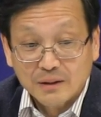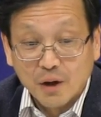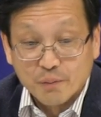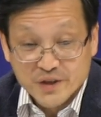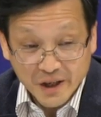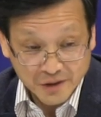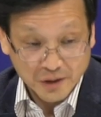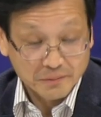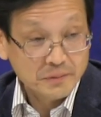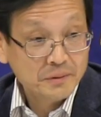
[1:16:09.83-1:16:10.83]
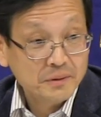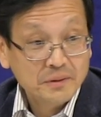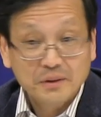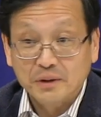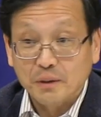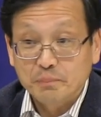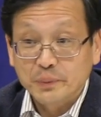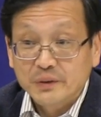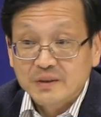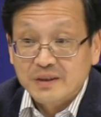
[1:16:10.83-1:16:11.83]
objective to
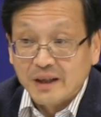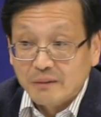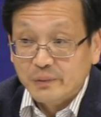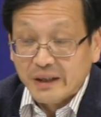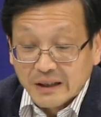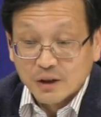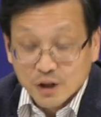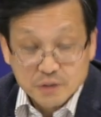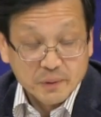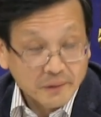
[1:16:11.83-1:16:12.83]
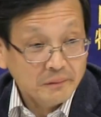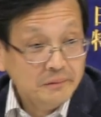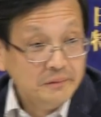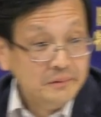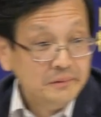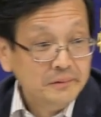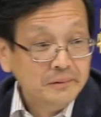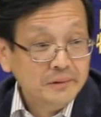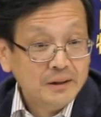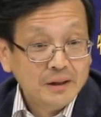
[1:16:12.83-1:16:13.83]
put them in hospital.
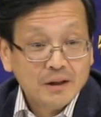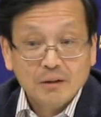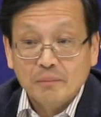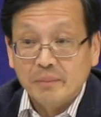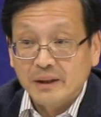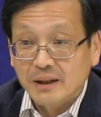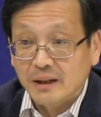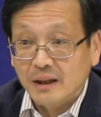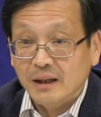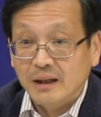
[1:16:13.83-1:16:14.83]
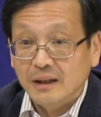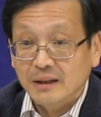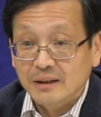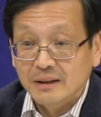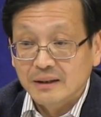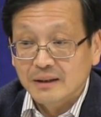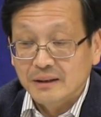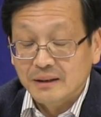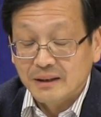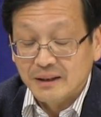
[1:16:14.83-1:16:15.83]
But
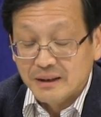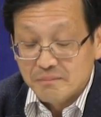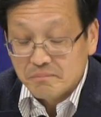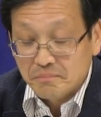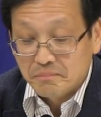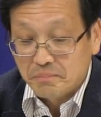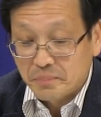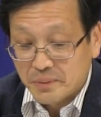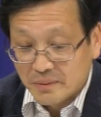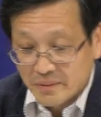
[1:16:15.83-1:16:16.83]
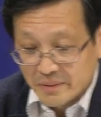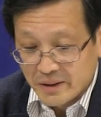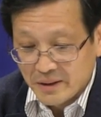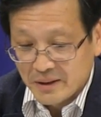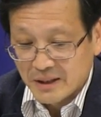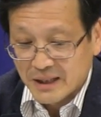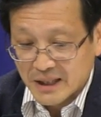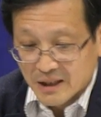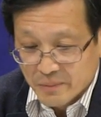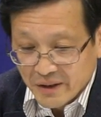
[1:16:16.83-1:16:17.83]
in probably
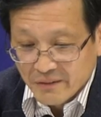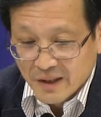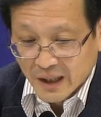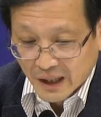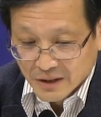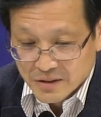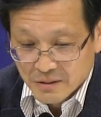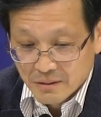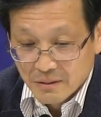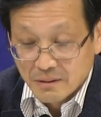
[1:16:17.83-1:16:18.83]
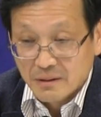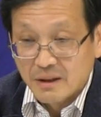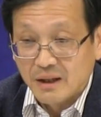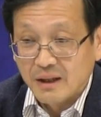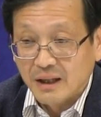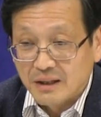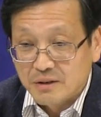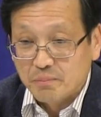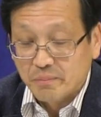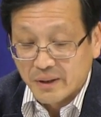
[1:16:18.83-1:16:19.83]
coming days,
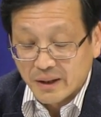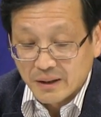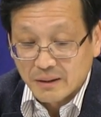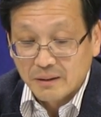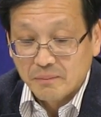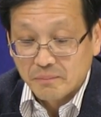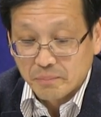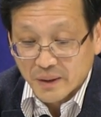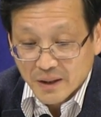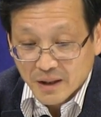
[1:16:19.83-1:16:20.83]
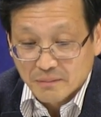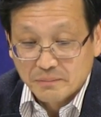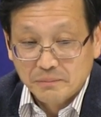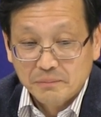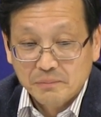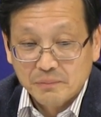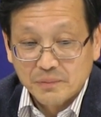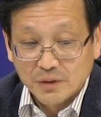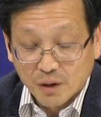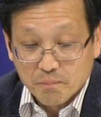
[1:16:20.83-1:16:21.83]
it may become
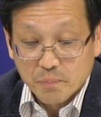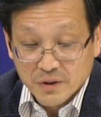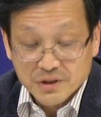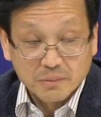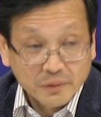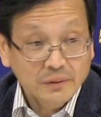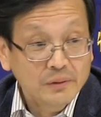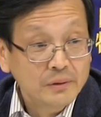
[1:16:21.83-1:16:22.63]
not possible.